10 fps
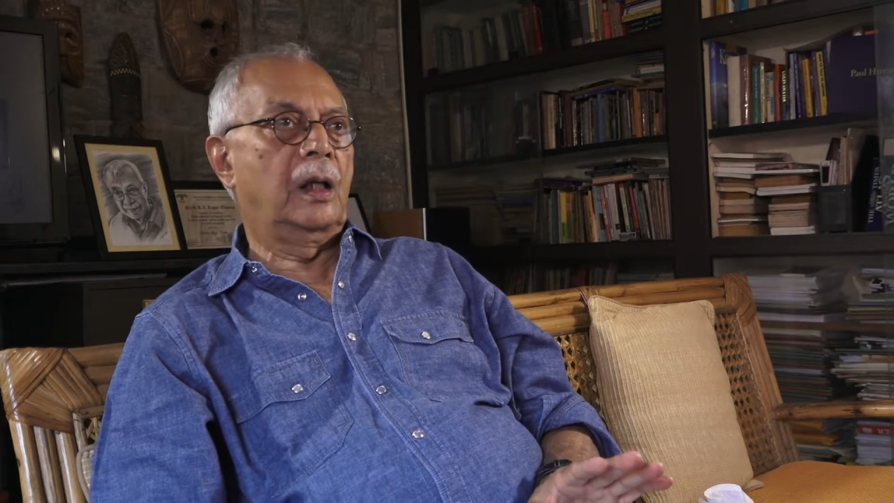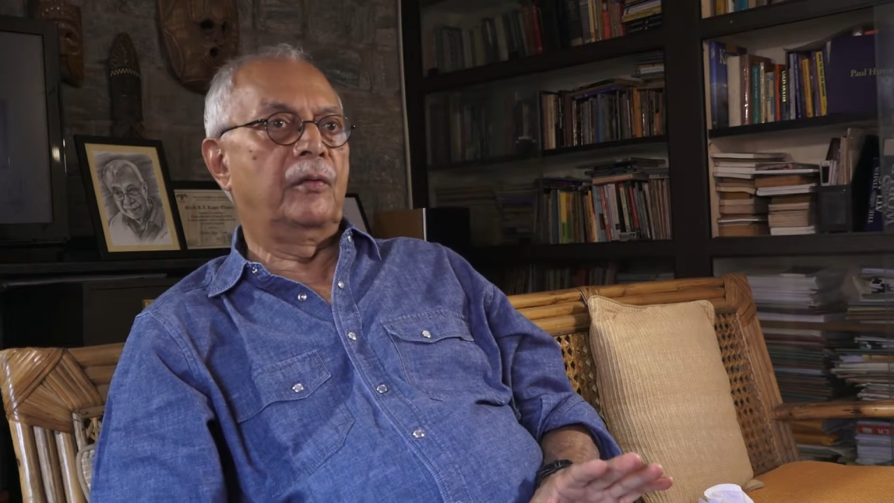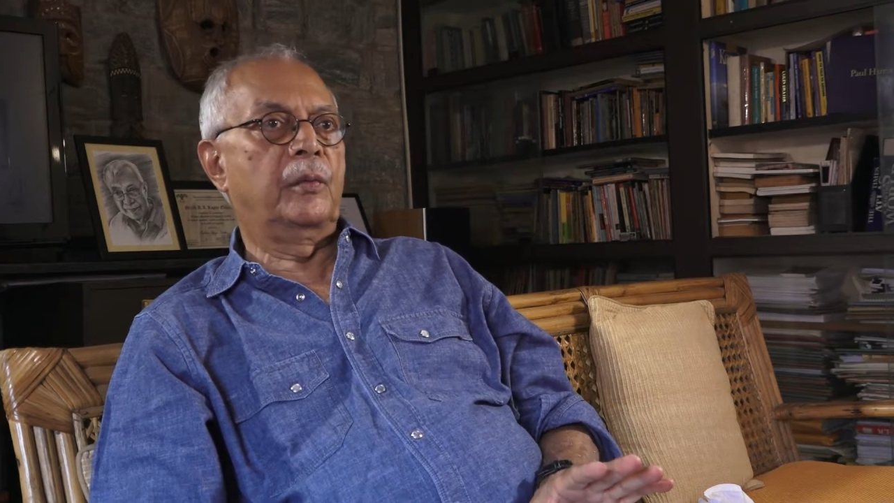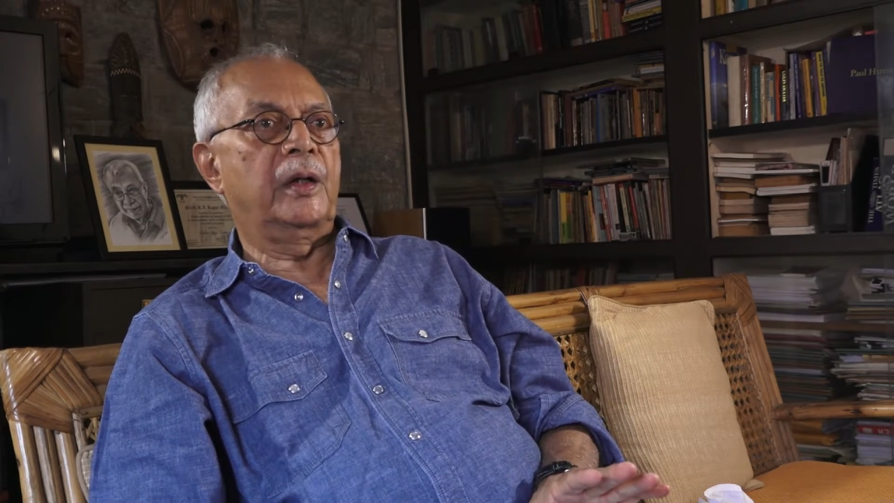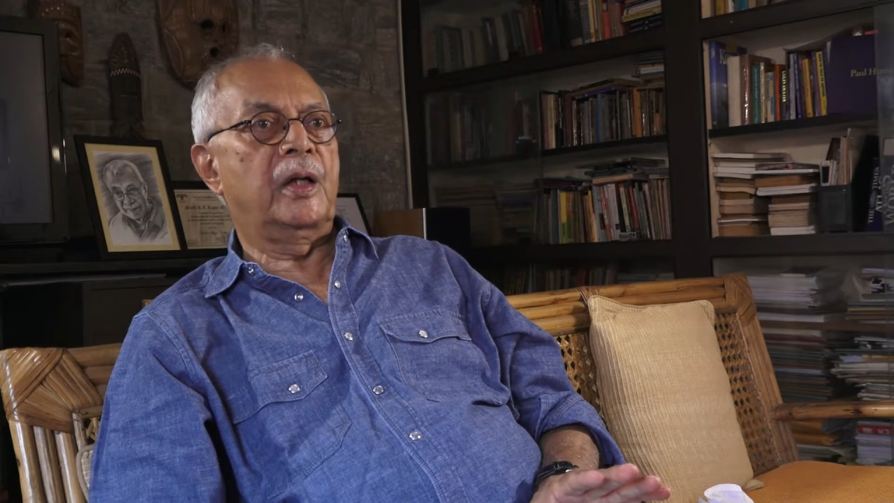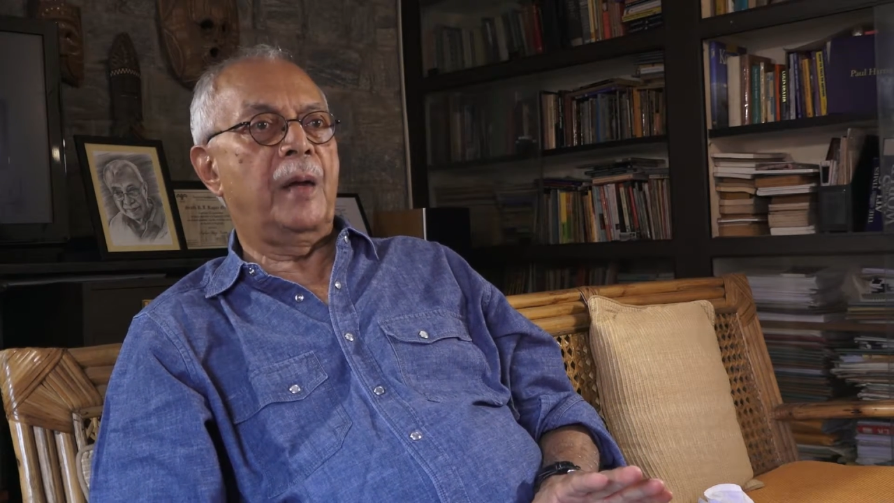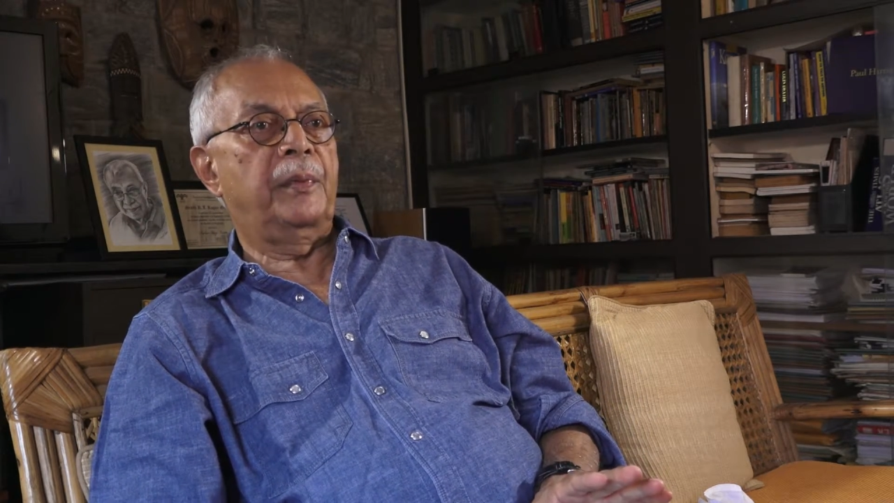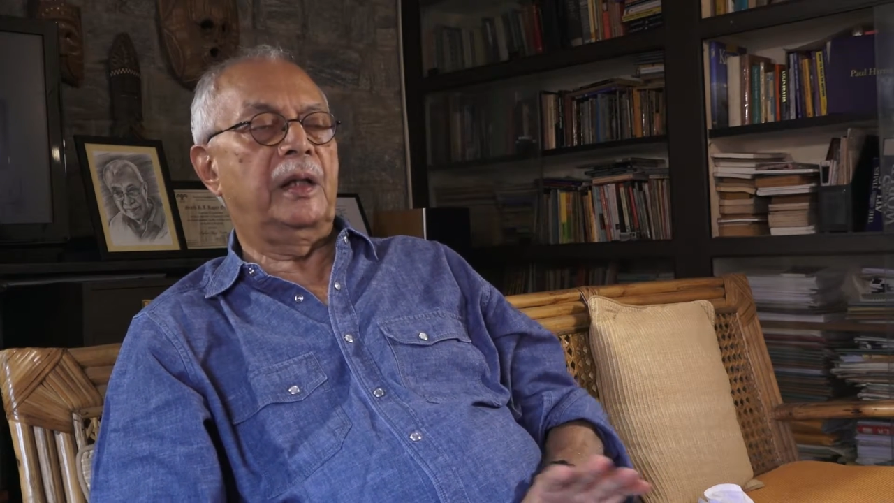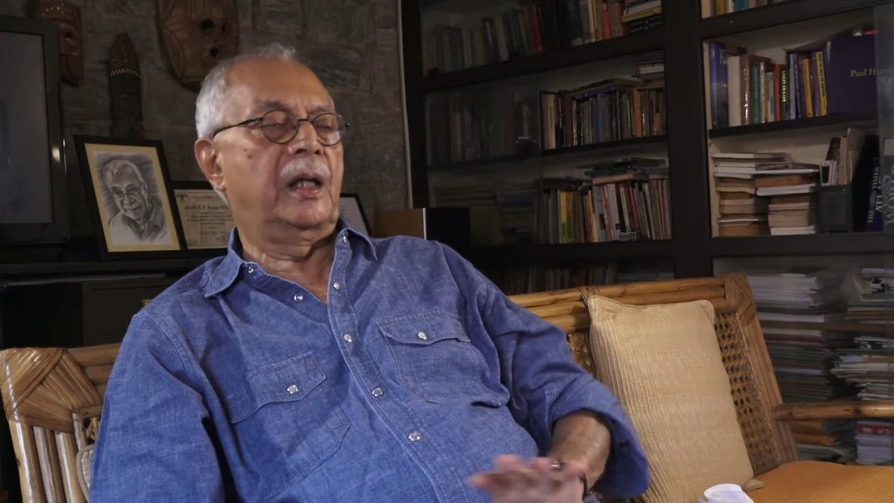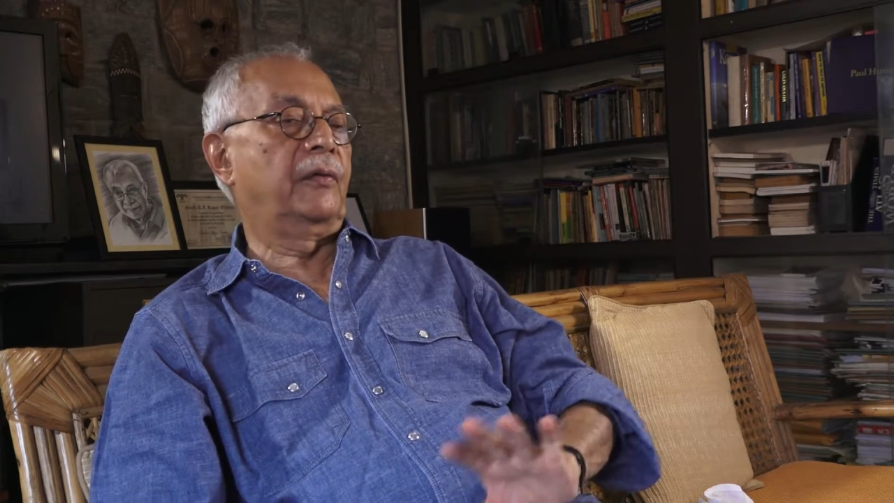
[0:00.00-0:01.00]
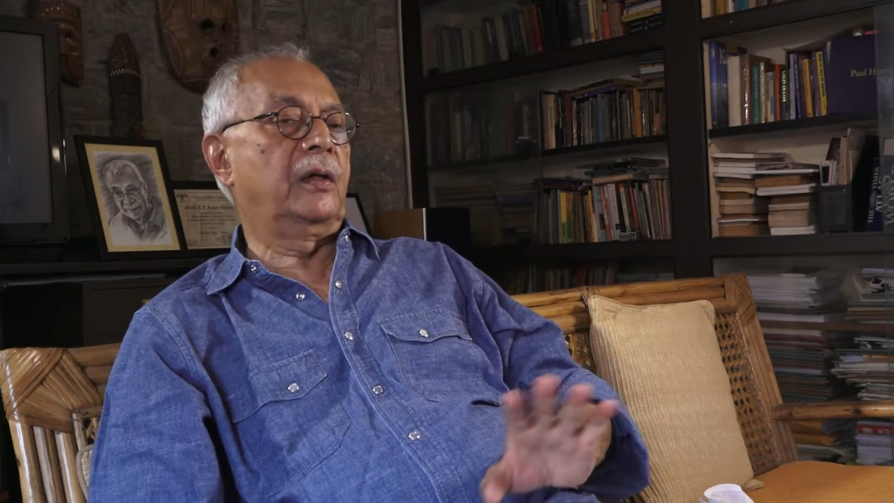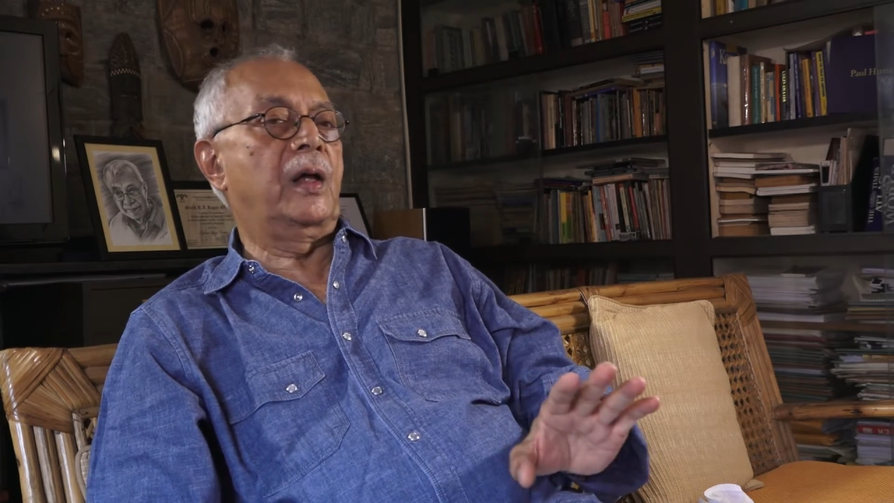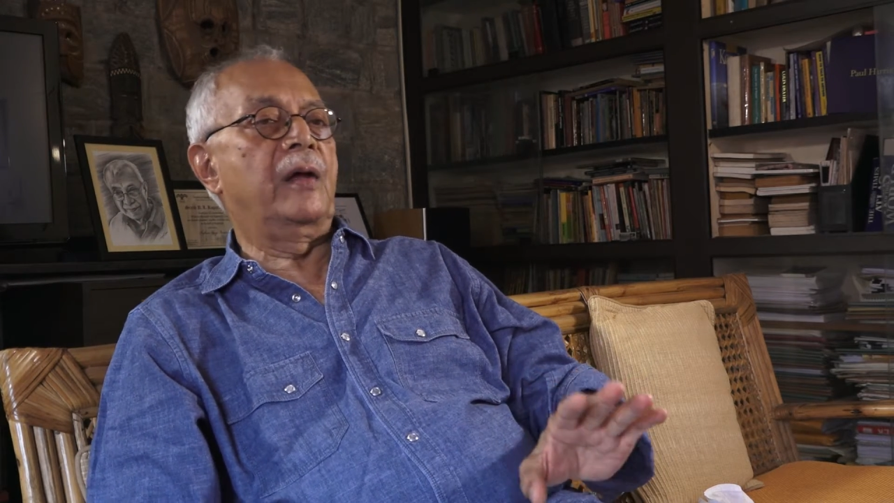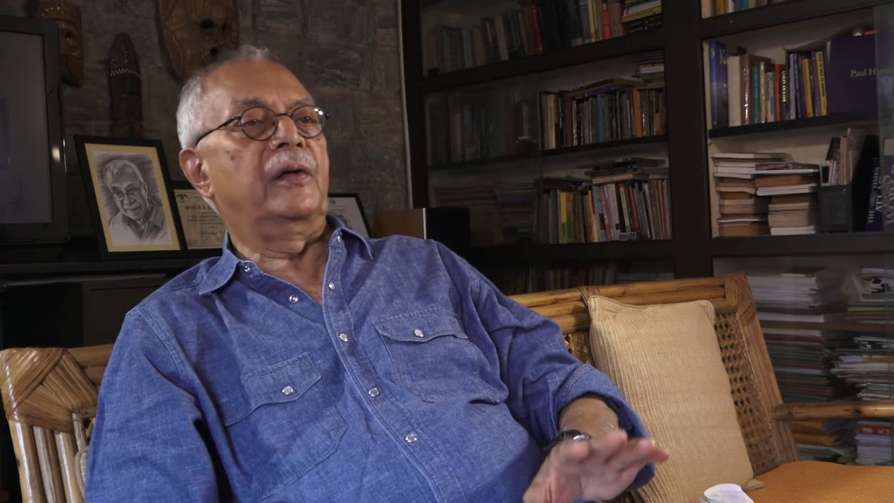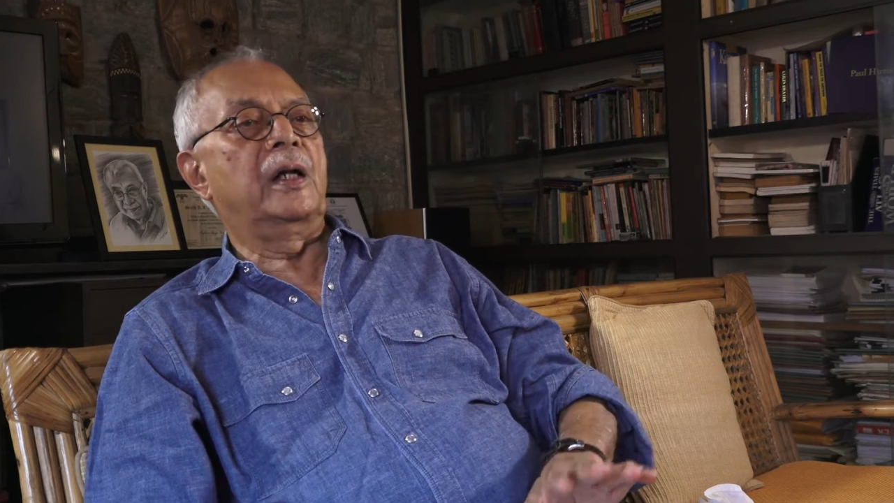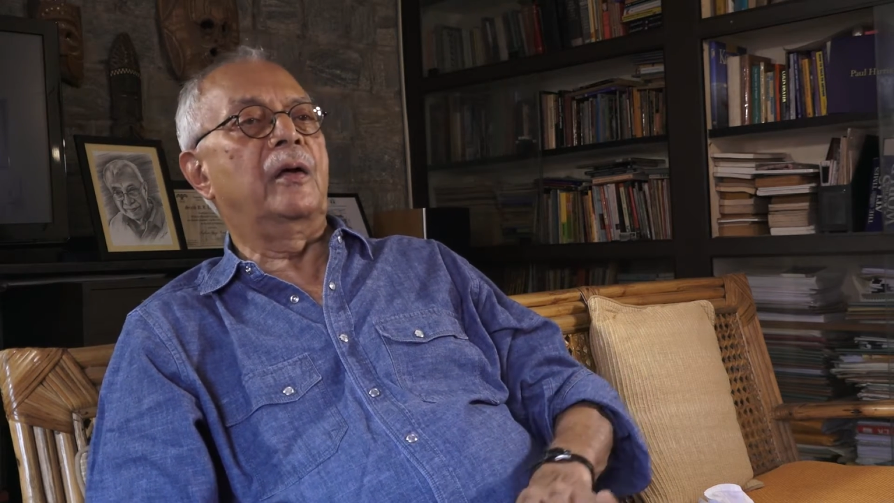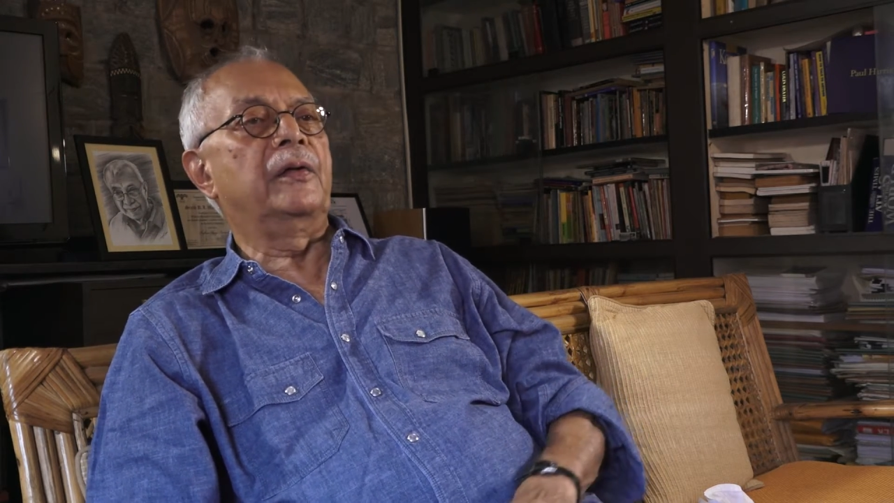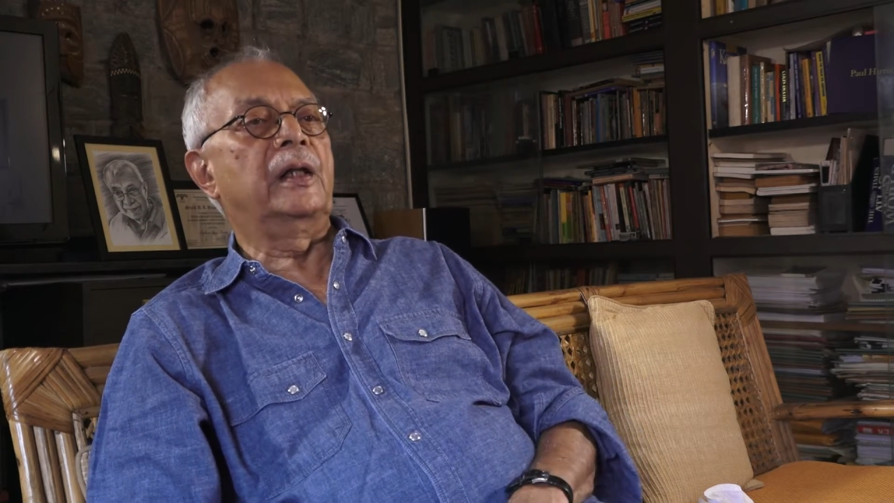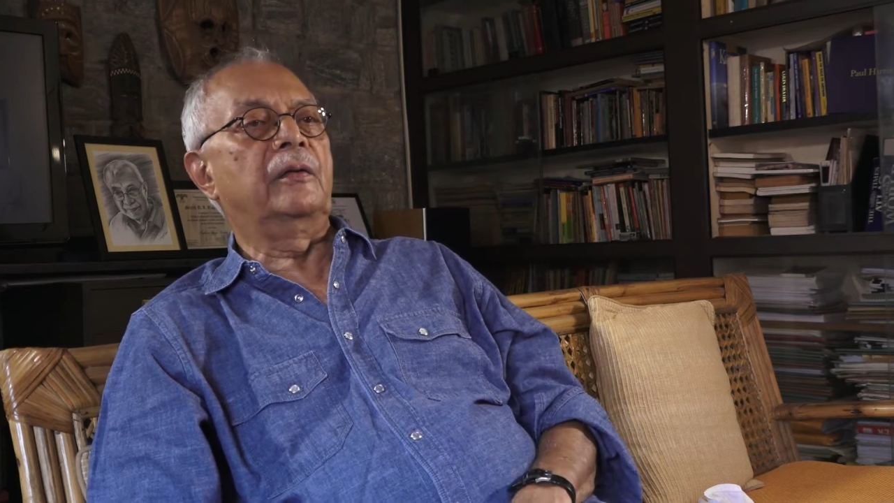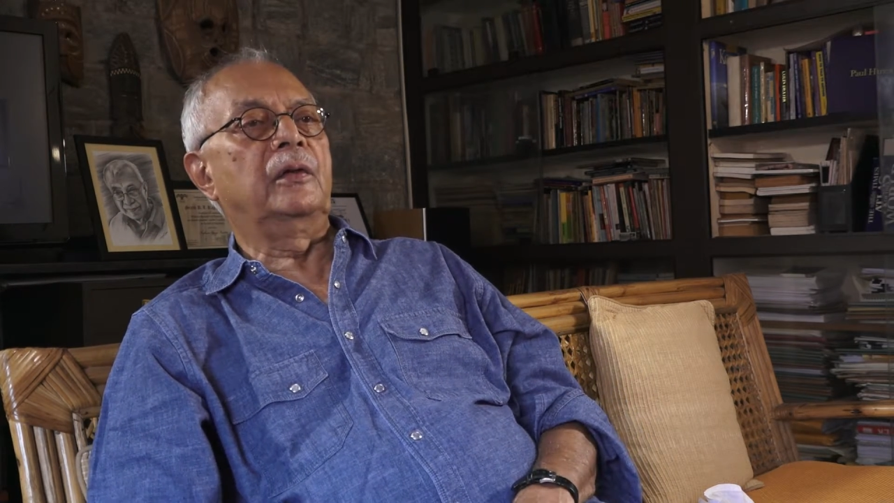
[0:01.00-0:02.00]
Everybody happy? Every now
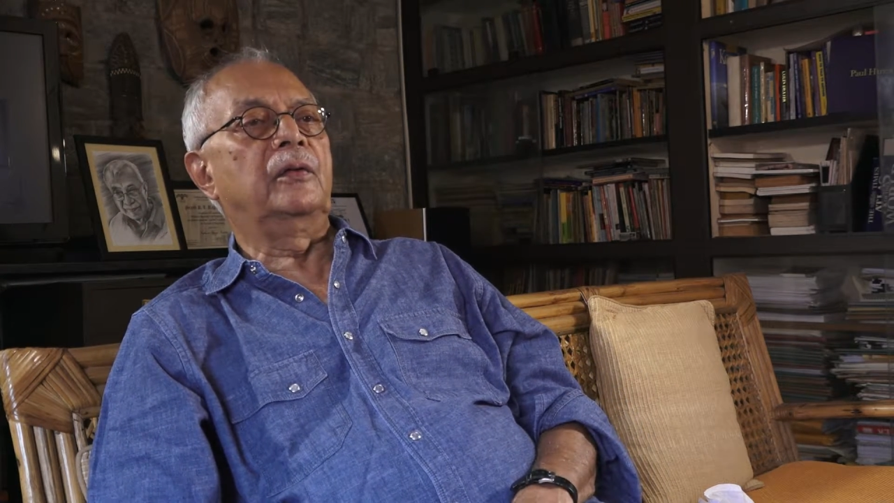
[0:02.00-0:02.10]
and then we